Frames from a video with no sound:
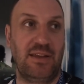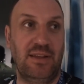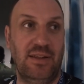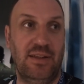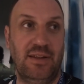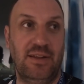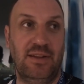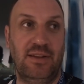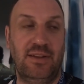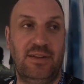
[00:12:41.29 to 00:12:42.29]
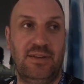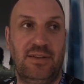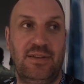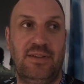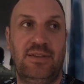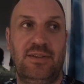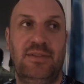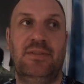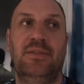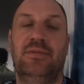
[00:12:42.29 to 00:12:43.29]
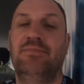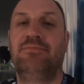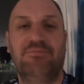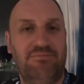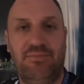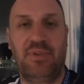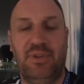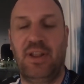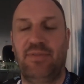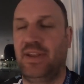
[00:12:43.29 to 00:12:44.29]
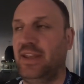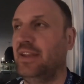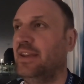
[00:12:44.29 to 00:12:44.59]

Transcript: Yeah, it said 35, but we got on 25. Lovely.